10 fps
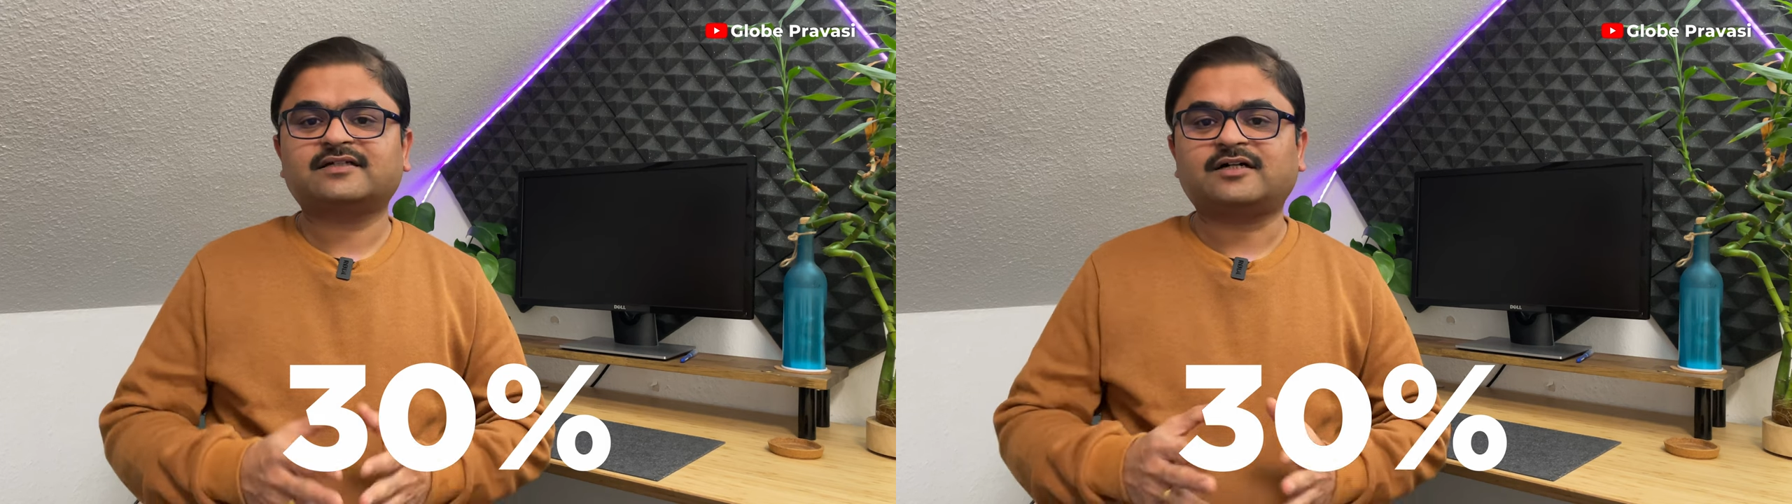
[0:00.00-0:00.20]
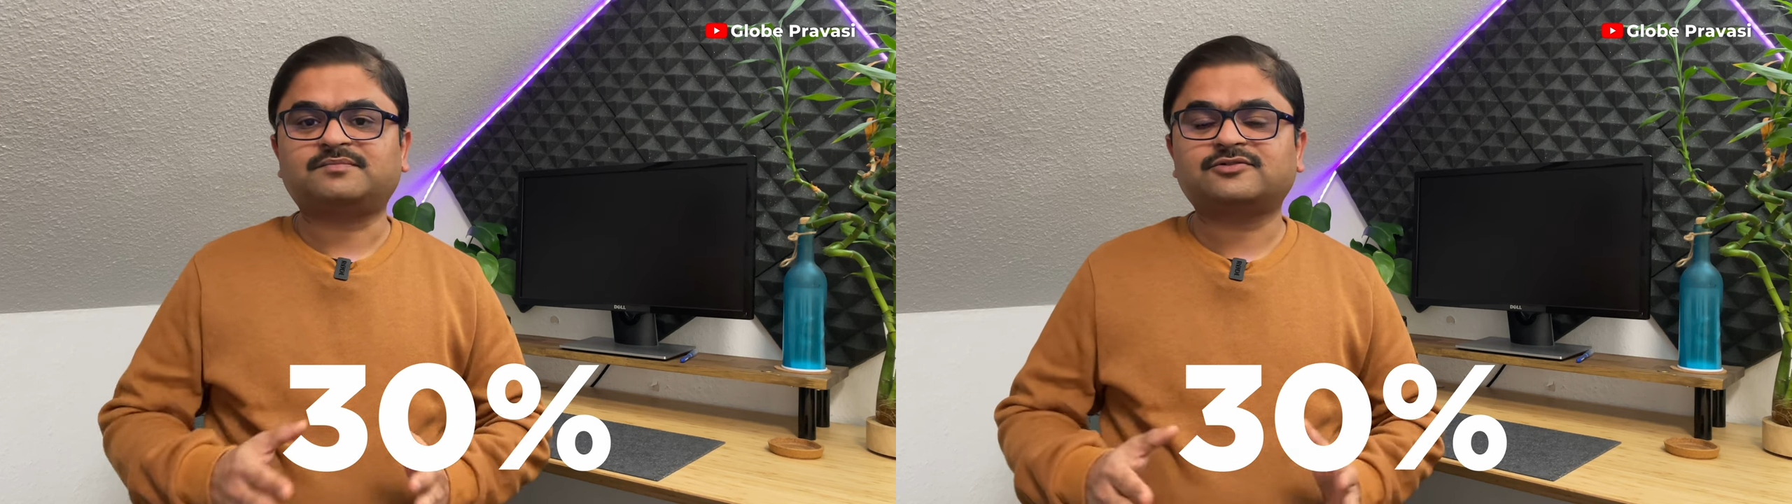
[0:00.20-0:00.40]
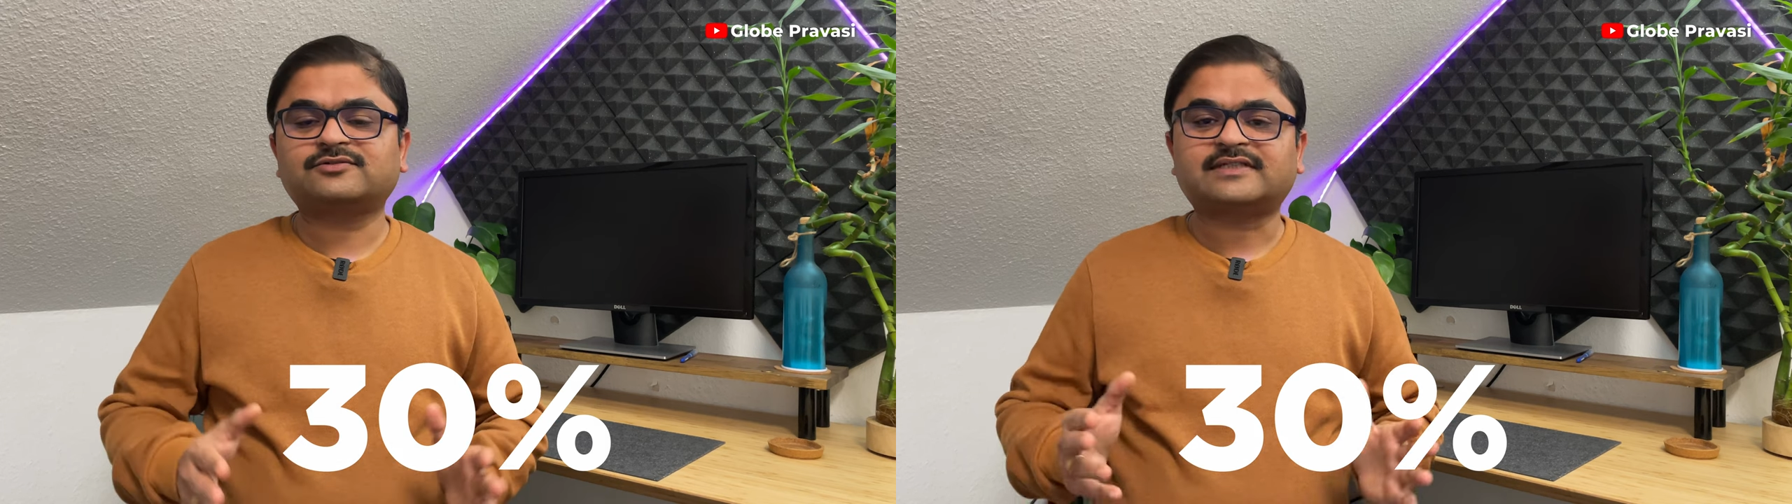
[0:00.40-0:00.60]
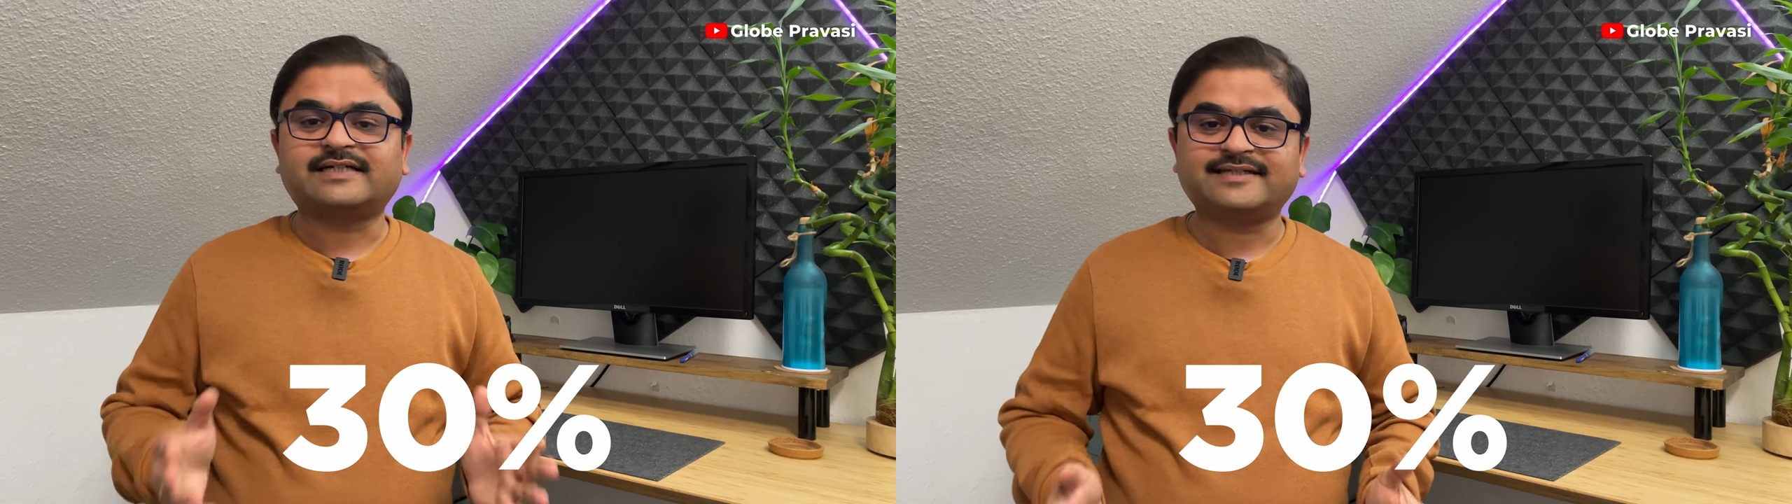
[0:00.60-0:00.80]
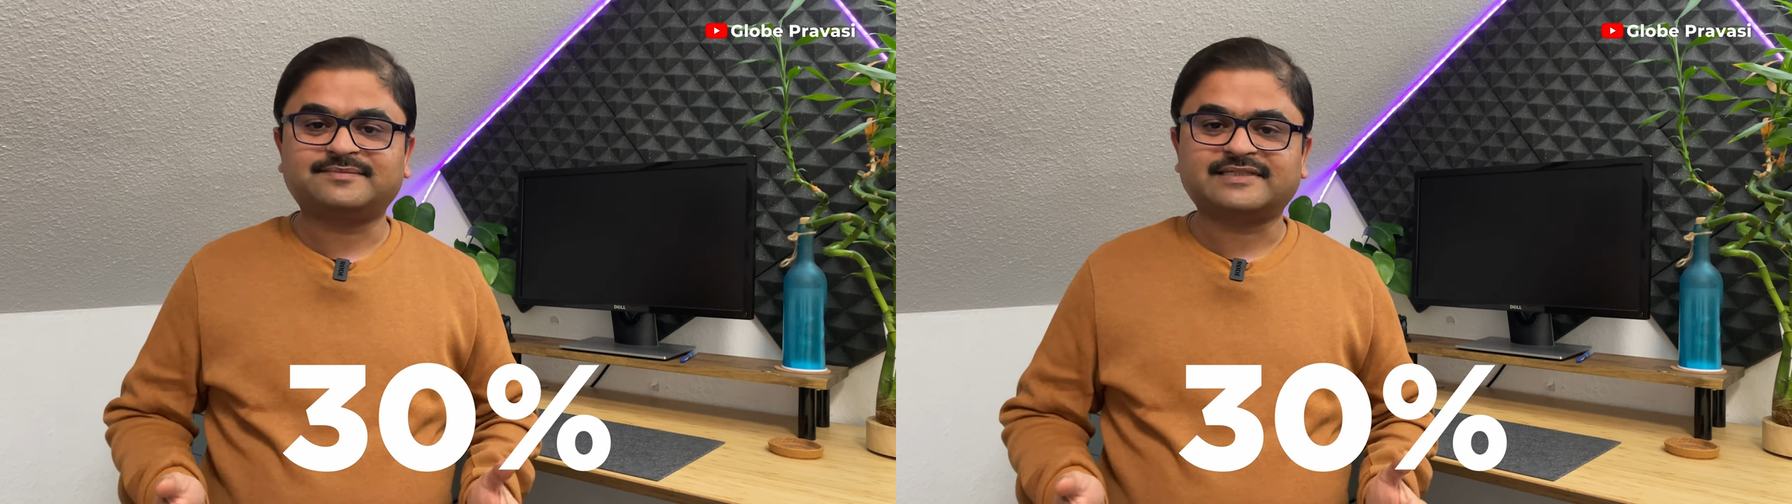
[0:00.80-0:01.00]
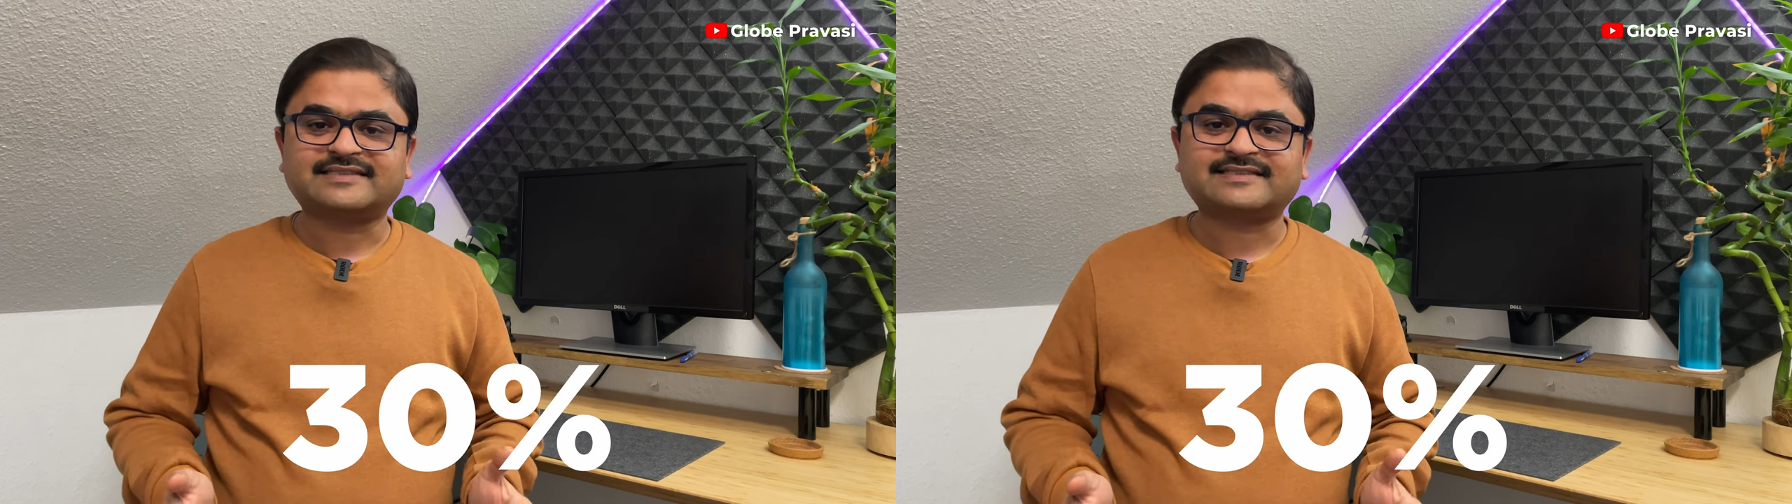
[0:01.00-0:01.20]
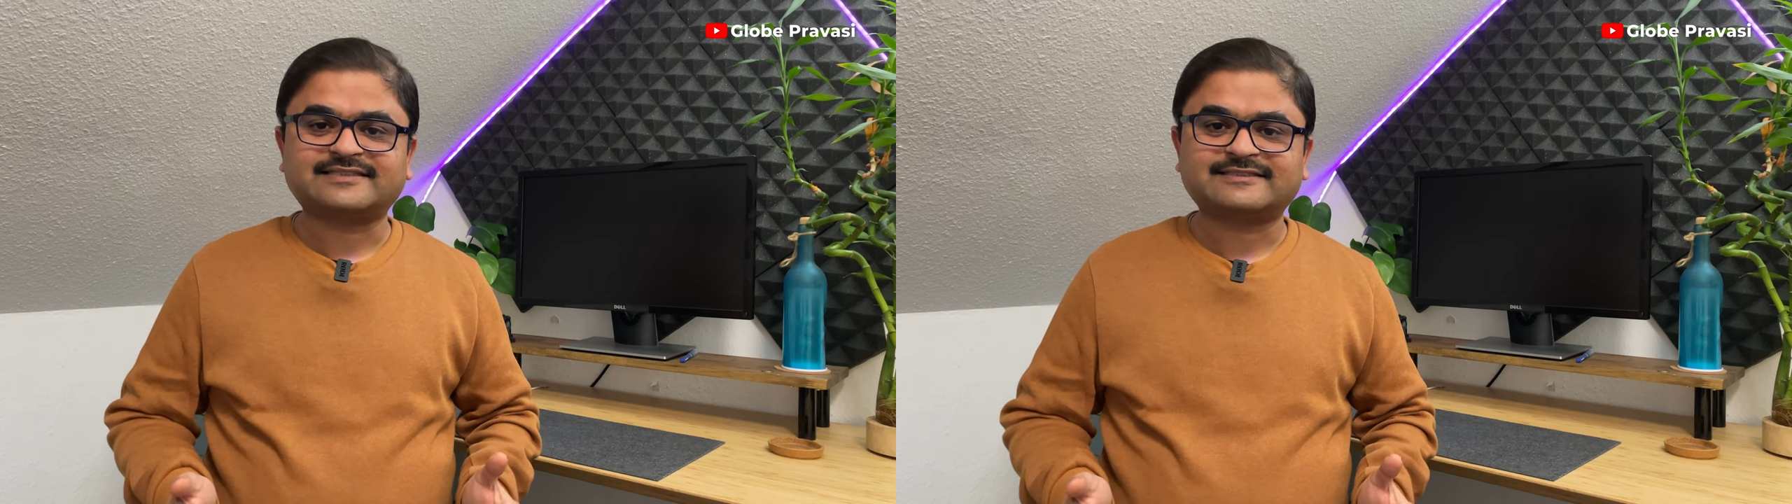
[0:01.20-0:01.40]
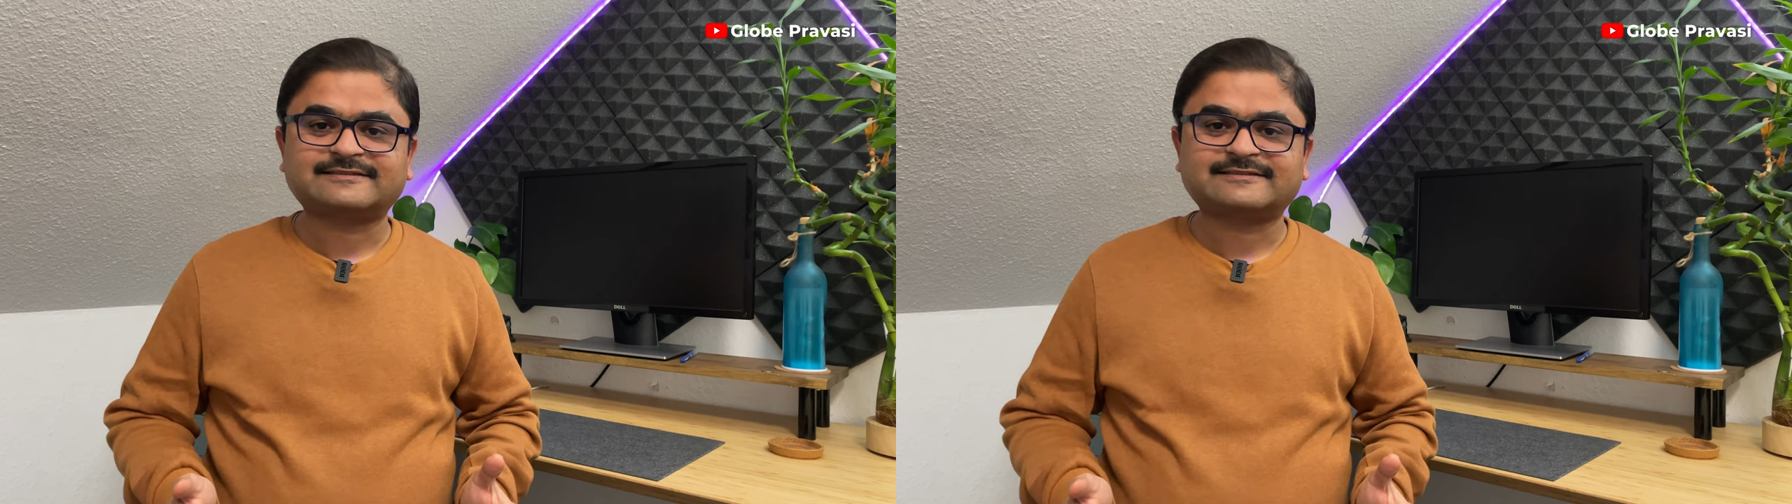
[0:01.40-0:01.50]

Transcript: up to thirty percent.